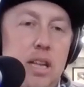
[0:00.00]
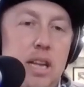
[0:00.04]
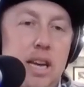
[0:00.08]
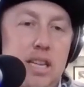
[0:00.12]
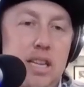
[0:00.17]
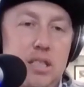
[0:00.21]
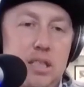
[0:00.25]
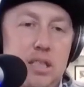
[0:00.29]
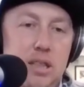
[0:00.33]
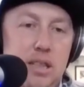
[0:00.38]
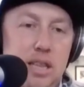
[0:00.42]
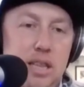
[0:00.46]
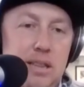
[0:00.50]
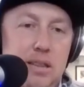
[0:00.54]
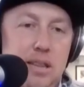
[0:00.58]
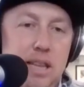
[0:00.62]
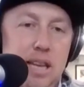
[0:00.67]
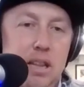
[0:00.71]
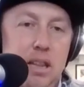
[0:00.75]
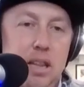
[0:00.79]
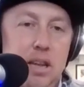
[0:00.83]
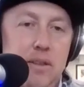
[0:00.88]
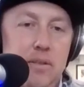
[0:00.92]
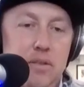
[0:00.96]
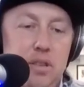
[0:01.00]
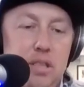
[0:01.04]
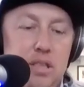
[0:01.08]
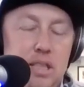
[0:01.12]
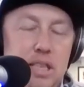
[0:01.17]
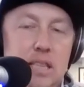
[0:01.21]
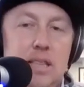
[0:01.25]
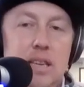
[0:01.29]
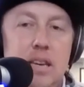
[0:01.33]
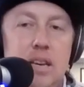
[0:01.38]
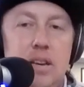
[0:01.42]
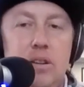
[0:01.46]
It has a level of
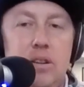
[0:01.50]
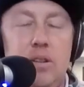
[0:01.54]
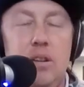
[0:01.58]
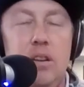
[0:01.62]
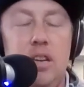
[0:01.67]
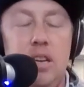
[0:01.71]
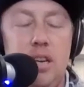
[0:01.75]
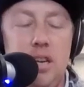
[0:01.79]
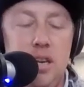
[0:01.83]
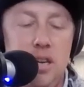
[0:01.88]
detail.